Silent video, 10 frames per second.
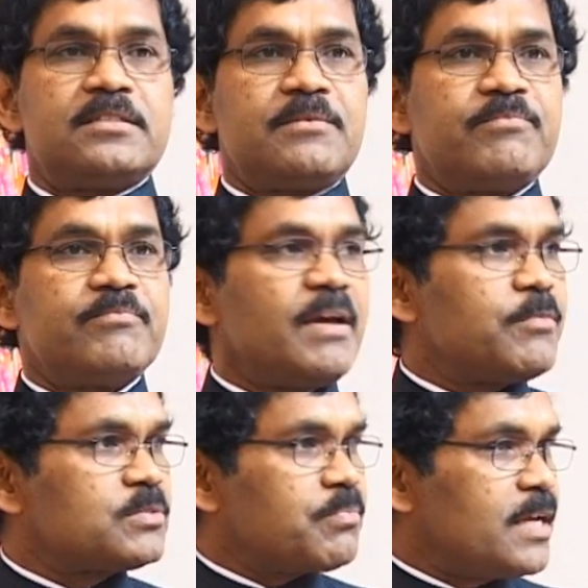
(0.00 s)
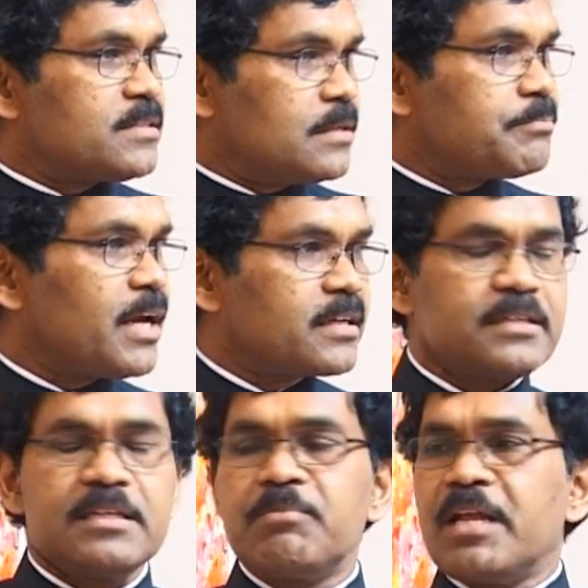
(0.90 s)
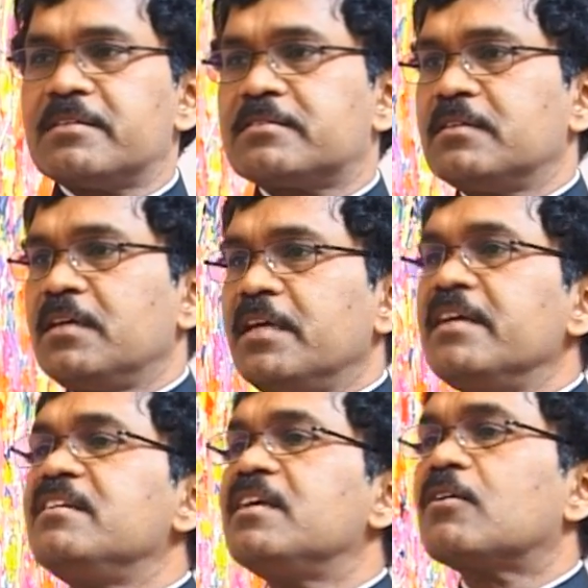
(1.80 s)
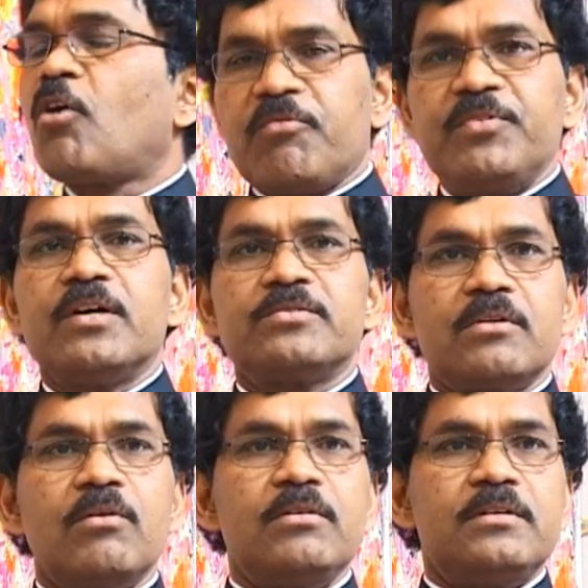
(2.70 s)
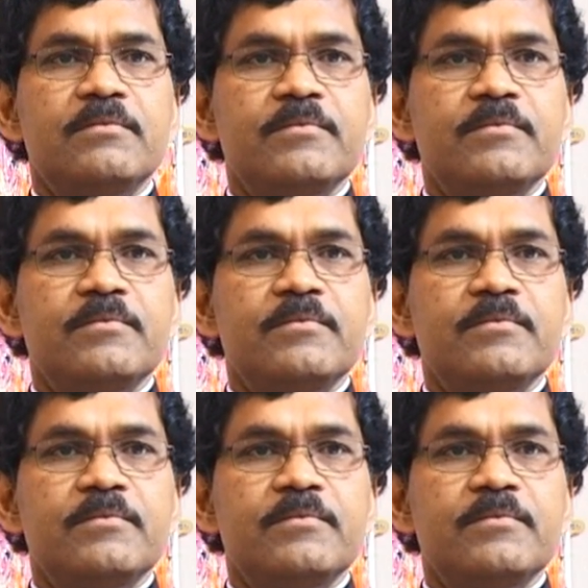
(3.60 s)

is a famous place and marketing place, Indian coffee house old.